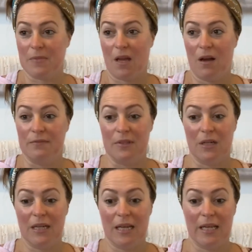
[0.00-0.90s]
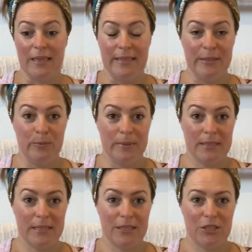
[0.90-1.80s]
I've got a little bit of
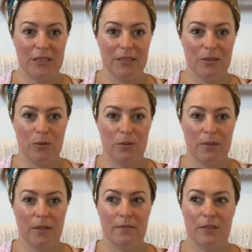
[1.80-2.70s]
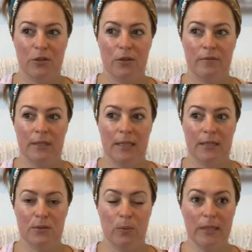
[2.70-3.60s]
stitching that I've done over the
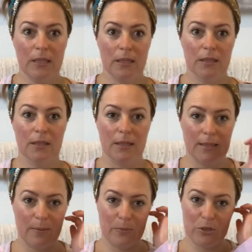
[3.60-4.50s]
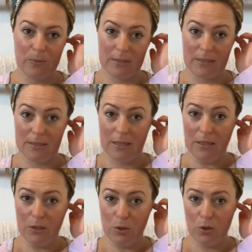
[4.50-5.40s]
last week, which I was going to
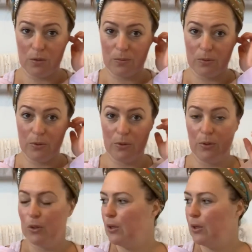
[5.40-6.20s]
take you through.